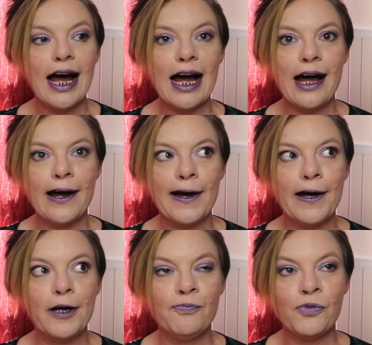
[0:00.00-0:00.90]

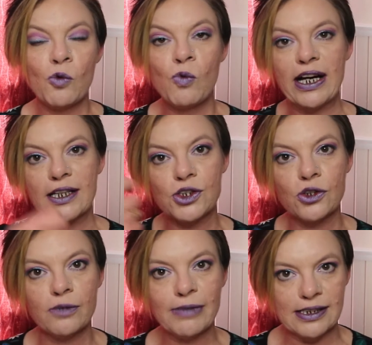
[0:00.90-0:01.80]
When I
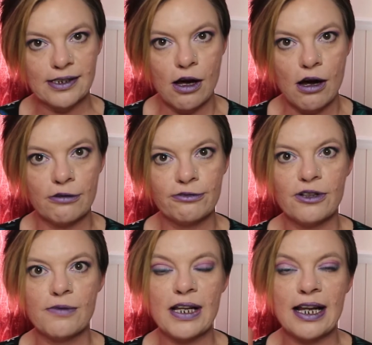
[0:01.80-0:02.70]
took the mask off,
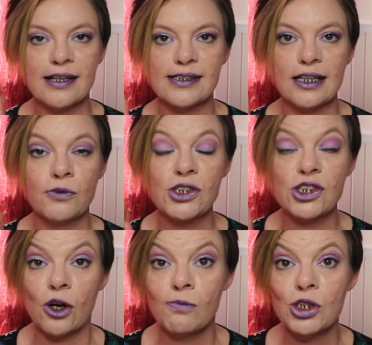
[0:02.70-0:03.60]
like I said, there was
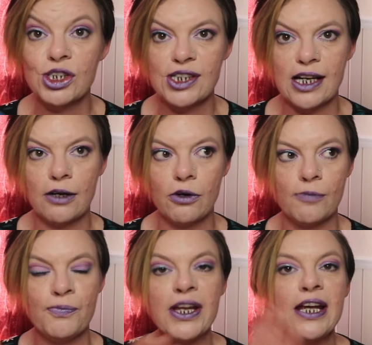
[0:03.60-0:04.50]
so much
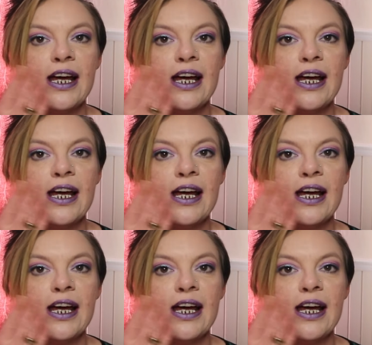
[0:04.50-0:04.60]
serum.